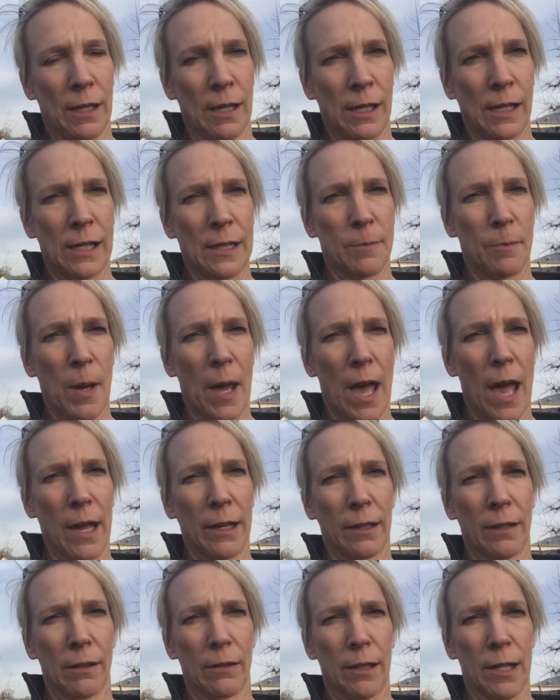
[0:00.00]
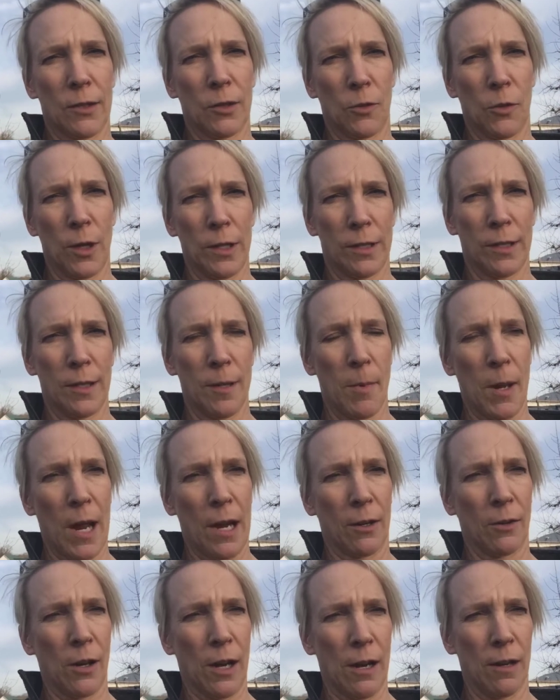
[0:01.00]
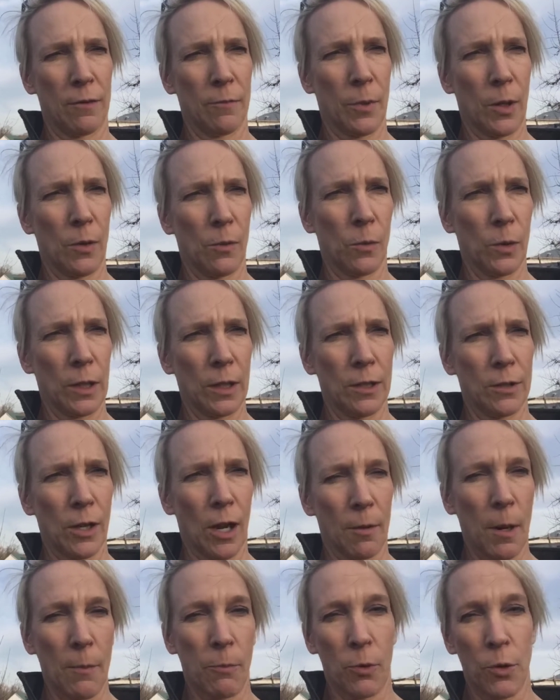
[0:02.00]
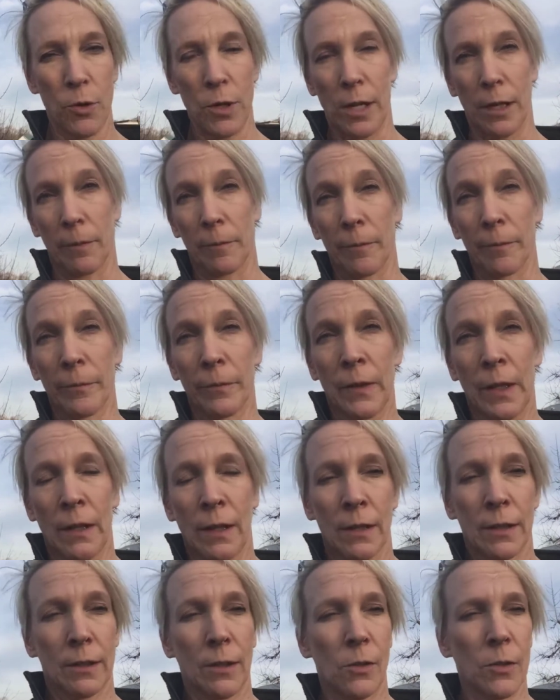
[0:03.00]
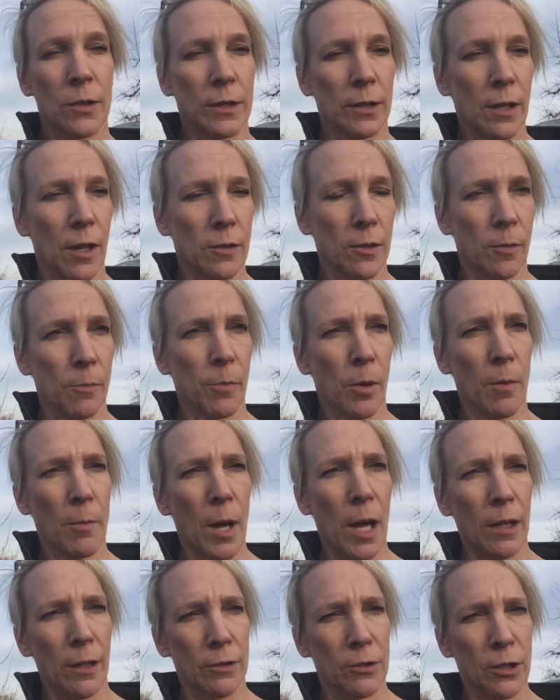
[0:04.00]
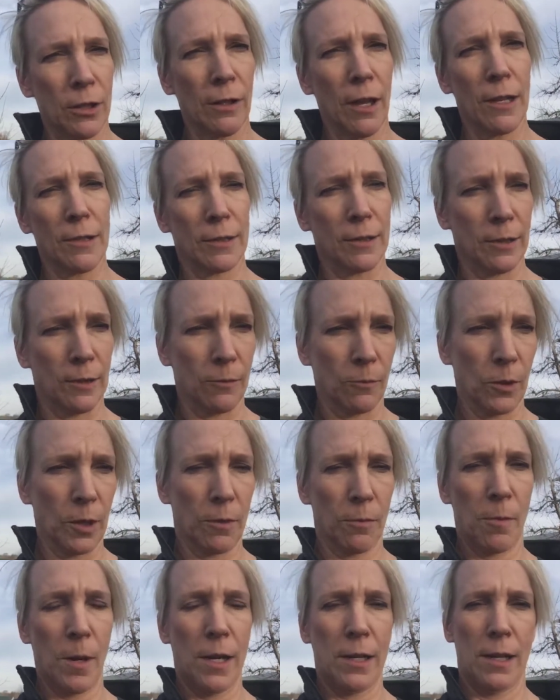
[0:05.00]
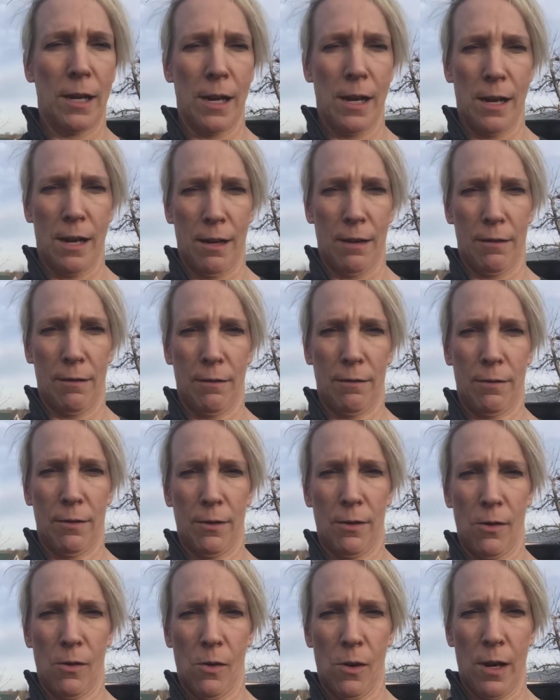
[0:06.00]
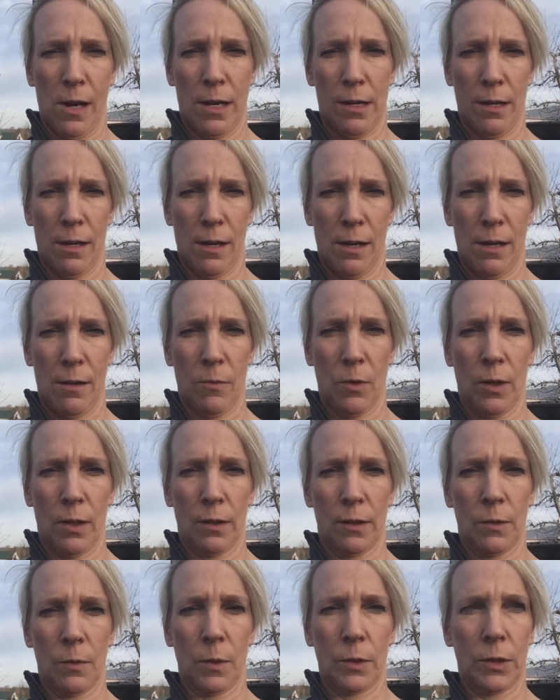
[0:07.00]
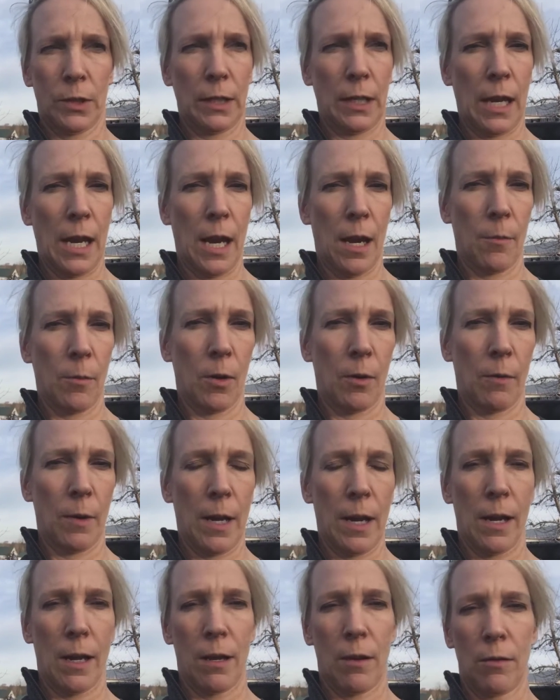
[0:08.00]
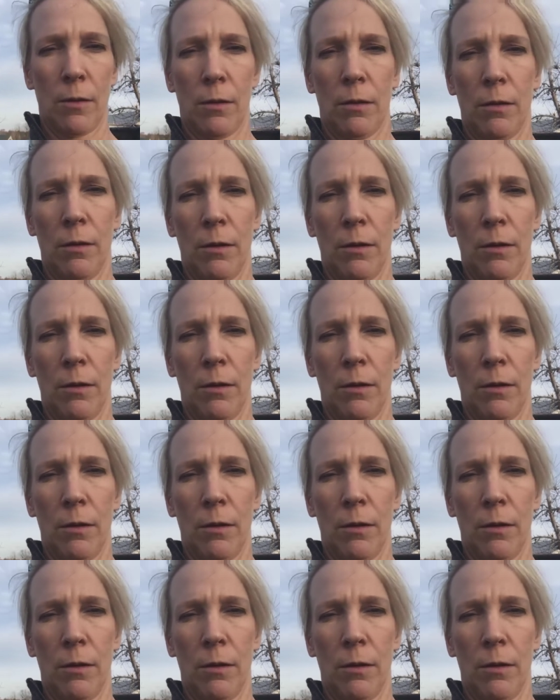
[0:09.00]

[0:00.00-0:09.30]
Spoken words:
he's back. That's Chris in the background, but we're going to talk about pruning. So it's another pomology lesson with my dad. So hang on, we're going to switch the camera around.